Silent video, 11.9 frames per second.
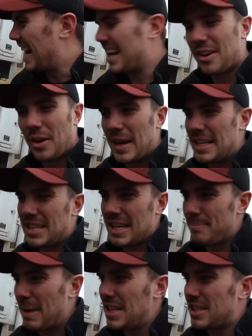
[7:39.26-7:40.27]
don't know,
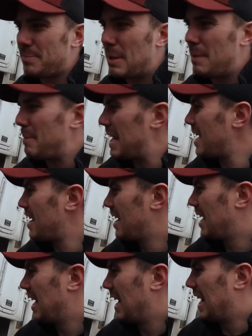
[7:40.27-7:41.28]
it may just be me.
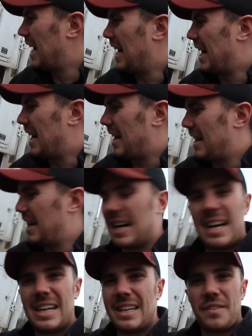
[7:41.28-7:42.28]

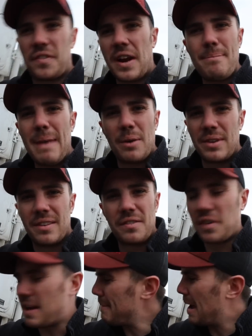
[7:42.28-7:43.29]
Frame
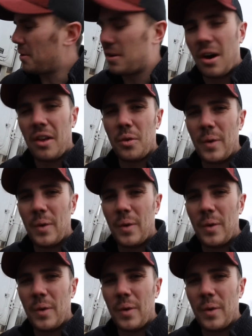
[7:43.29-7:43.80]
mounted all the